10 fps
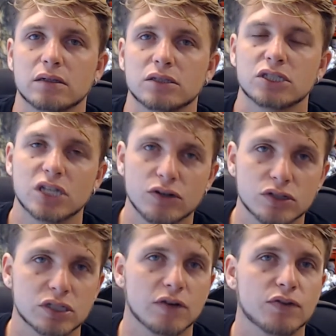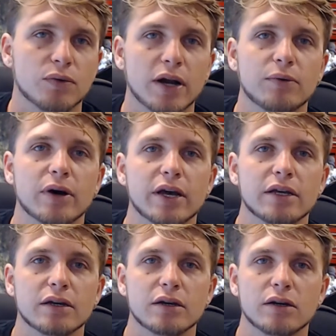Just sell yourself the right way,
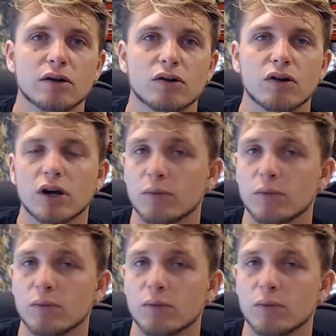let them